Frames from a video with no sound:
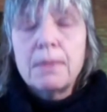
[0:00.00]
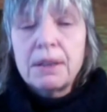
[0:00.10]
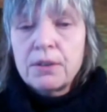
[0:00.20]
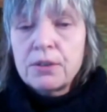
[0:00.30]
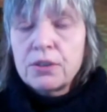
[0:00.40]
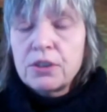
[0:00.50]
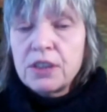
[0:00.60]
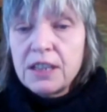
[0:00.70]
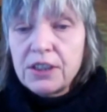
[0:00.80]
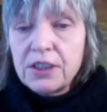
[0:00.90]
also
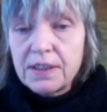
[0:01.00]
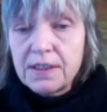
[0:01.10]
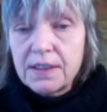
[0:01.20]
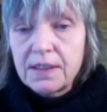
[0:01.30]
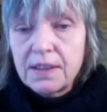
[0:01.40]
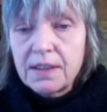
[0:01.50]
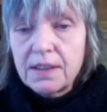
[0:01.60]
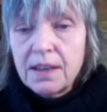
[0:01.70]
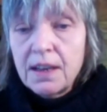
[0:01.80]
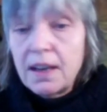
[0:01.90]
teachers.
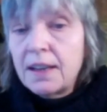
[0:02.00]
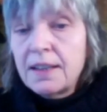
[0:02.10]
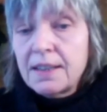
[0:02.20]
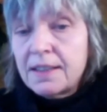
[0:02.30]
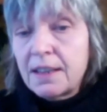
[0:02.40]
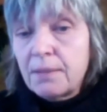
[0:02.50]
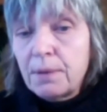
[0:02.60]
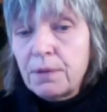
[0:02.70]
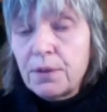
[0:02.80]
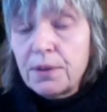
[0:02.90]
And as I said
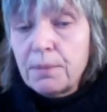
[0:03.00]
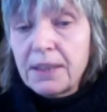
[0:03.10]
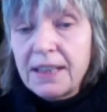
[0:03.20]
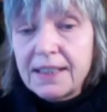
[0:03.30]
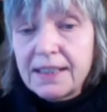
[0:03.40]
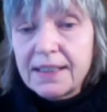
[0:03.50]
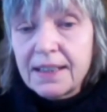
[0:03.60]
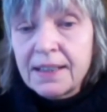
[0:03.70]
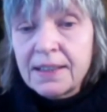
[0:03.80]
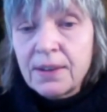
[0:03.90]
before, the priests
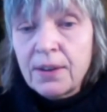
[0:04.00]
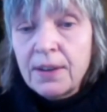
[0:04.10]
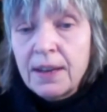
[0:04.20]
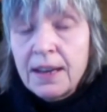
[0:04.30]
and so on.